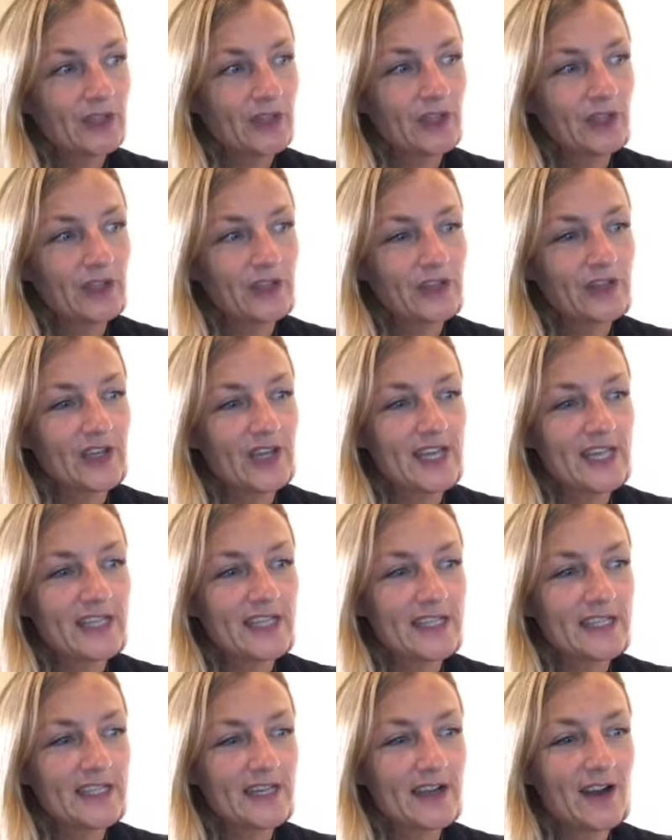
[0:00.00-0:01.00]
that
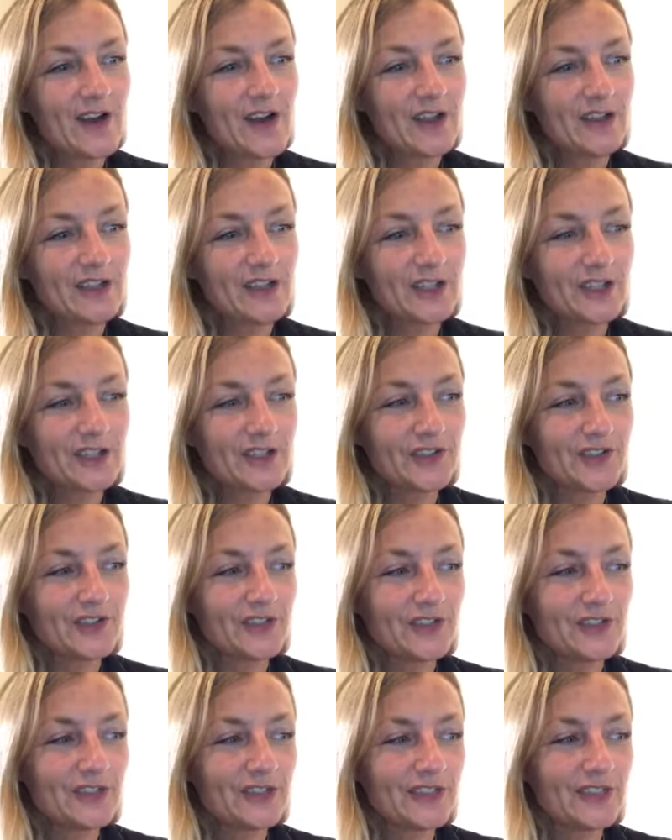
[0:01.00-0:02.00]
they are
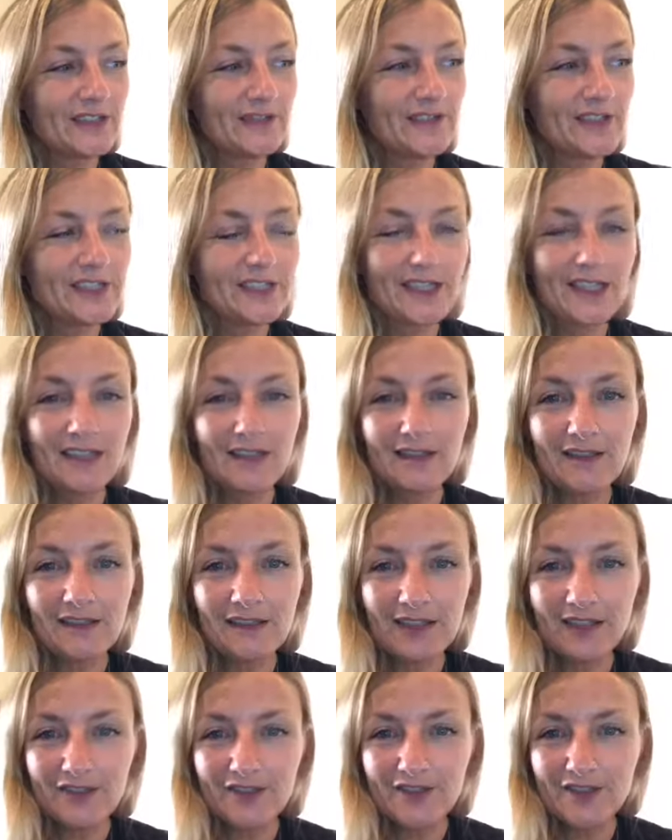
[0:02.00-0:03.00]
just living their
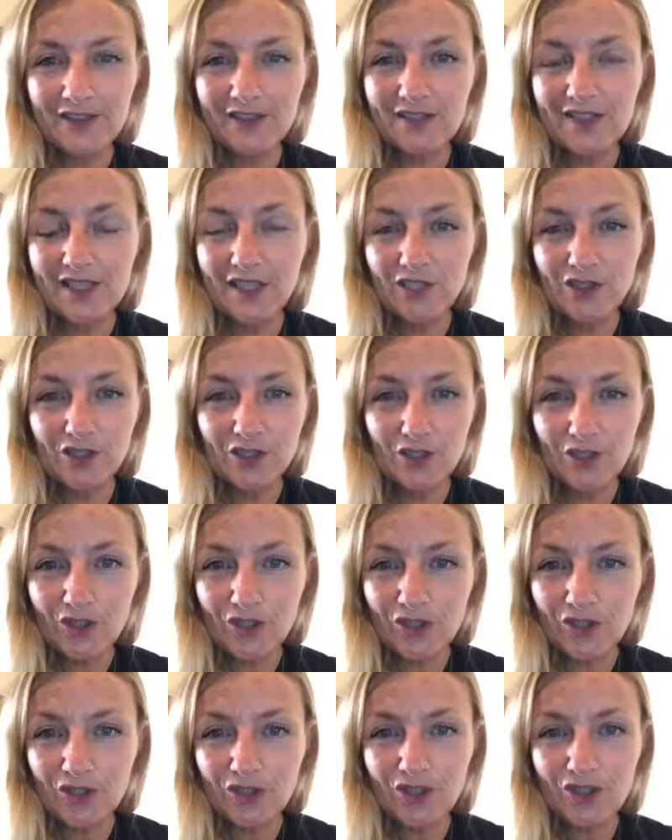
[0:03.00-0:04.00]
lives as they
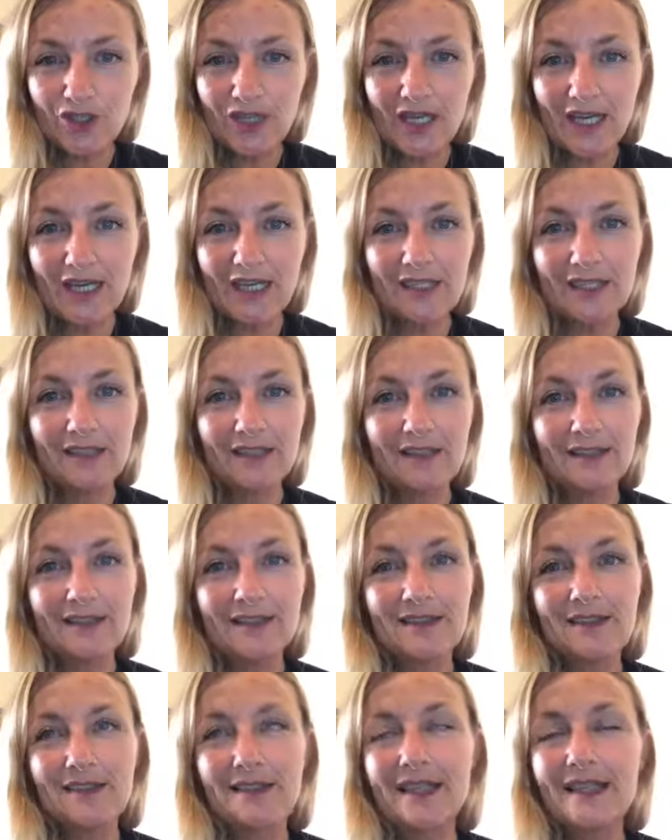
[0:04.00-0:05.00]
should
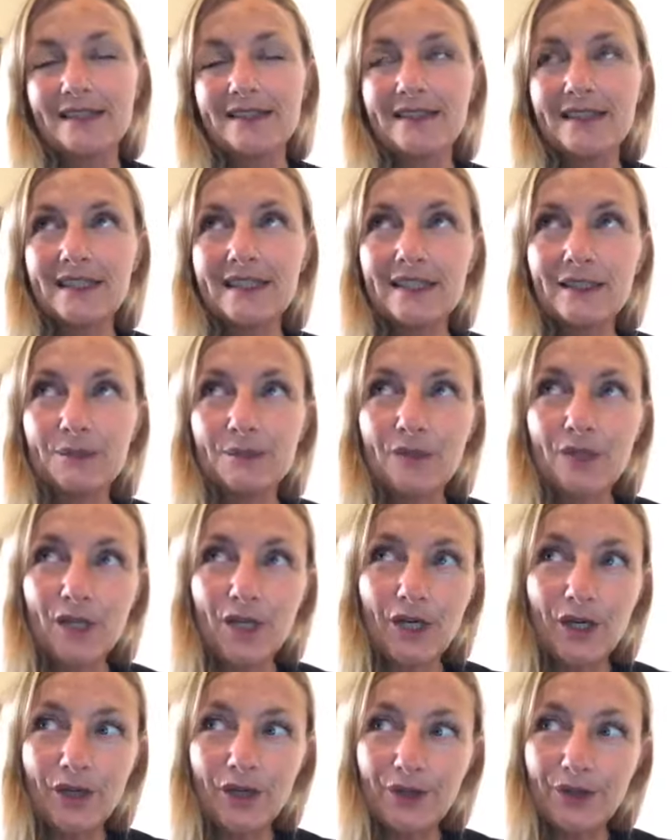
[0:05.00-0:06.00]
and letting them
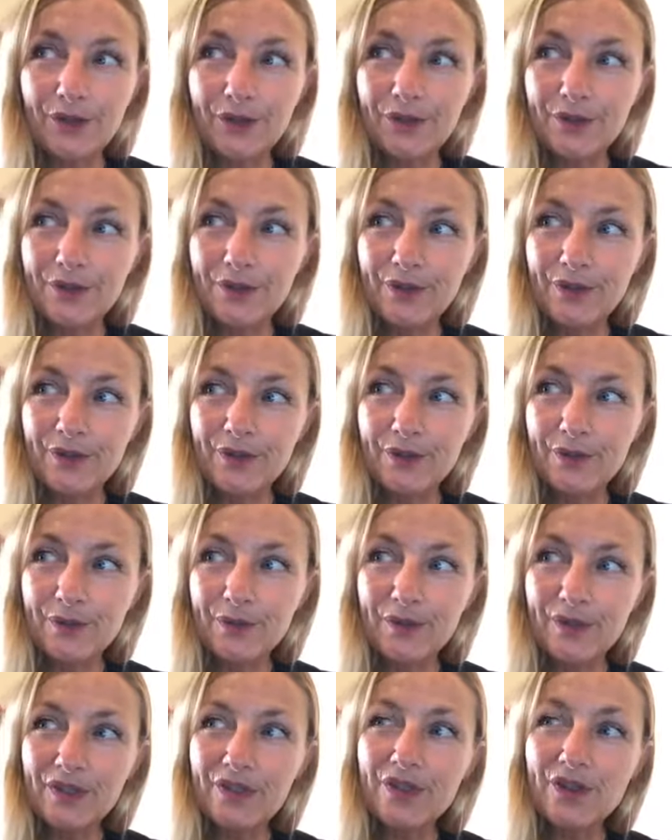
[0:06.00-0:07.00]
go
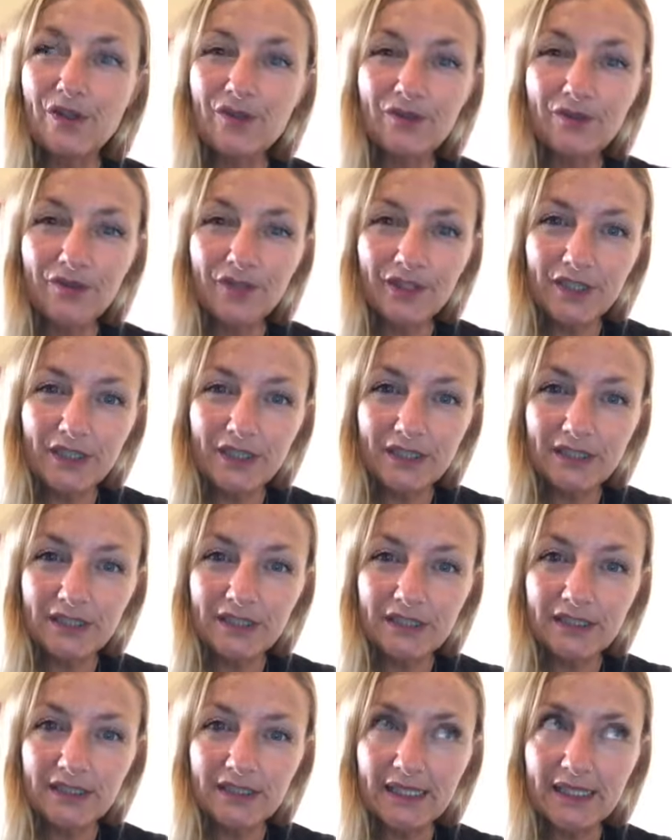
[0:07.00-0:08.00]
with
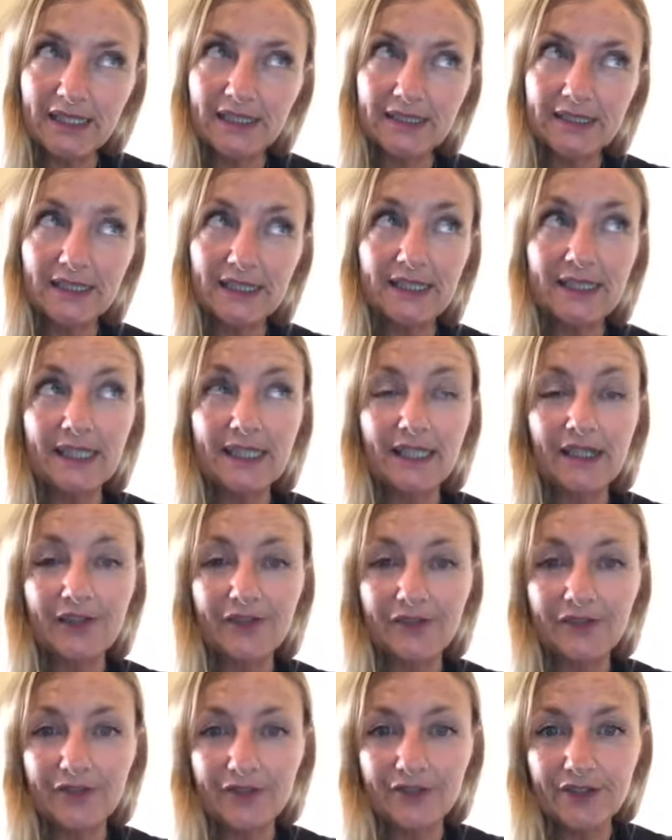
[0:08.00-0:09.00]
confidence is a
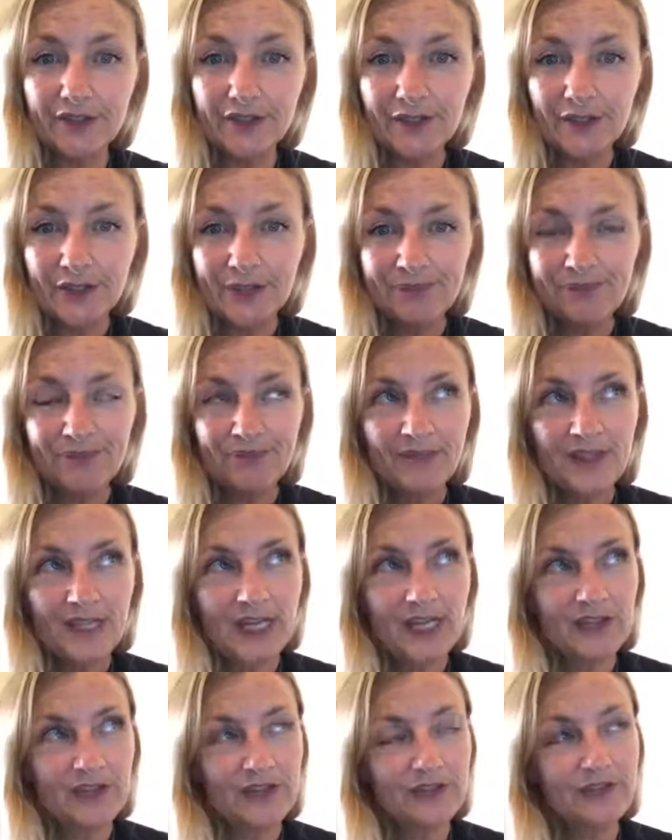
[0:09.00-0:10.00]
gift
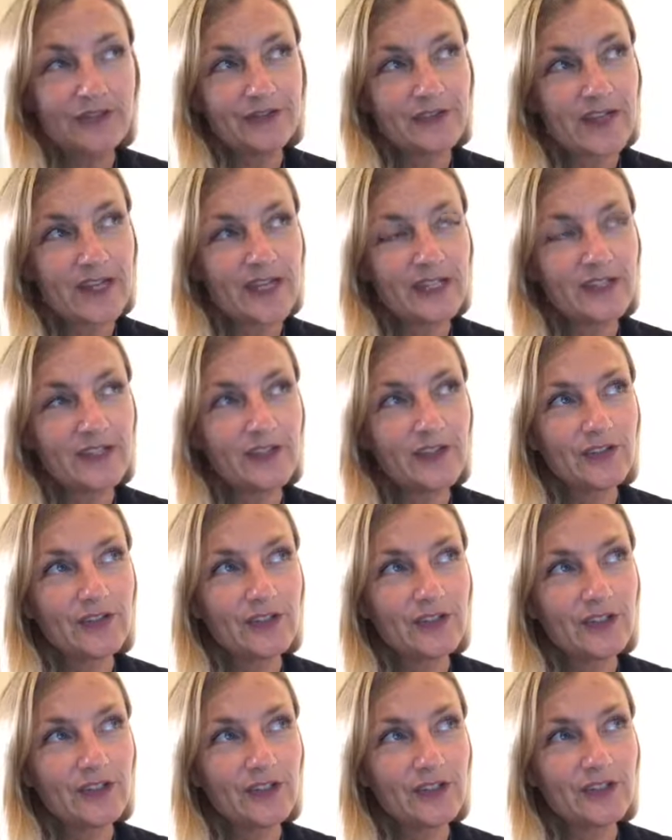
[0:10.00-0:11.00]
and the
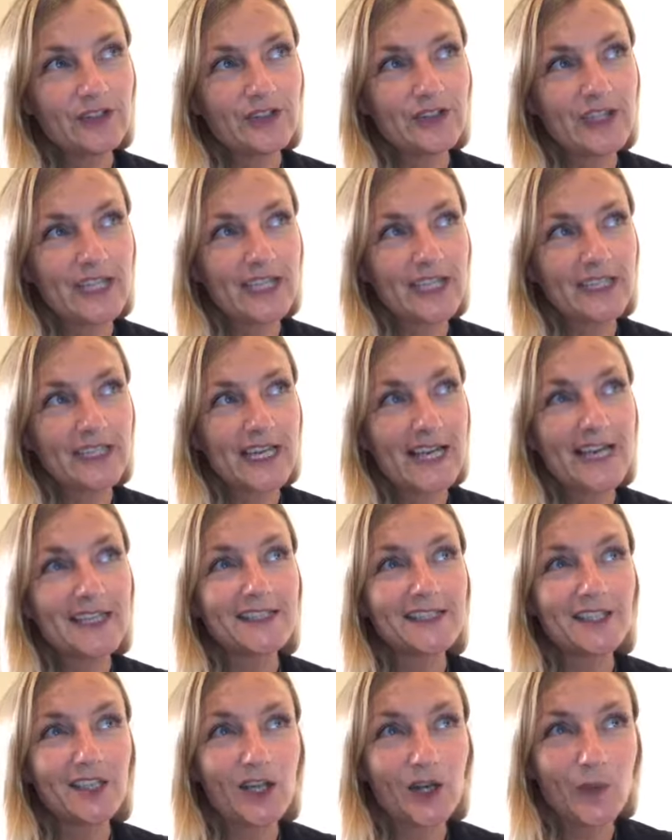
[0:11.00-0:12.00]
fact that they
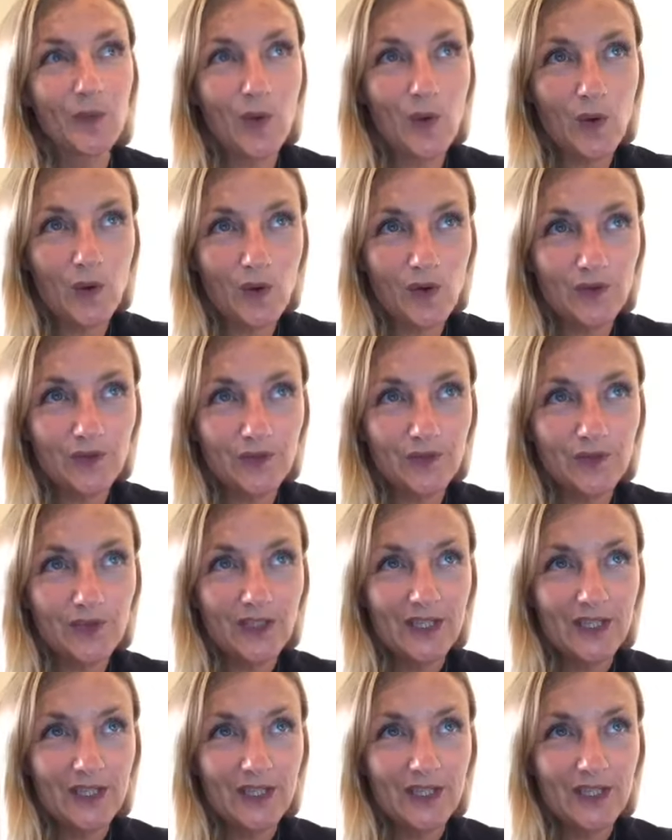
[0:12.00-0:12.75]
can go off